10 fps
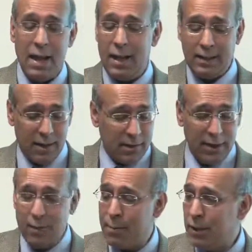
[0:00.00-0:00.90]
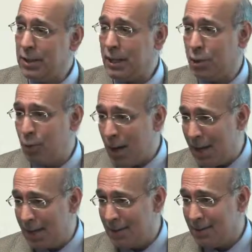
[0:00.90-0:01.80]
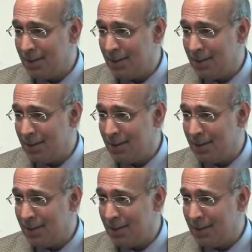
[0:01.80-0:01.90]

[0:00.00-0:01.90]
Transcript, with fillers: And the other thing to remember is you got two eyes.